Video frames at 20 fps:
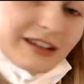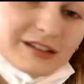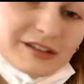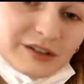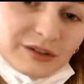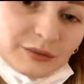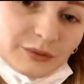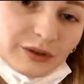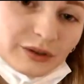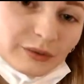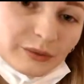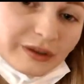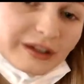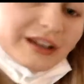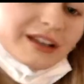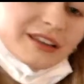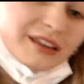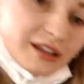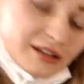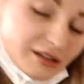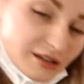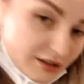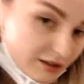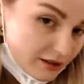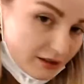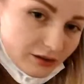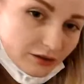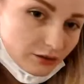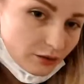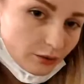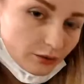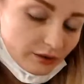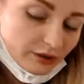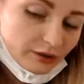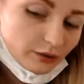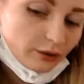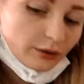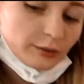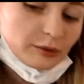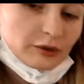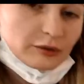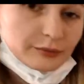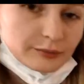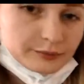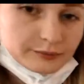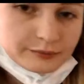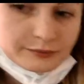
this in one week, that's totally normal.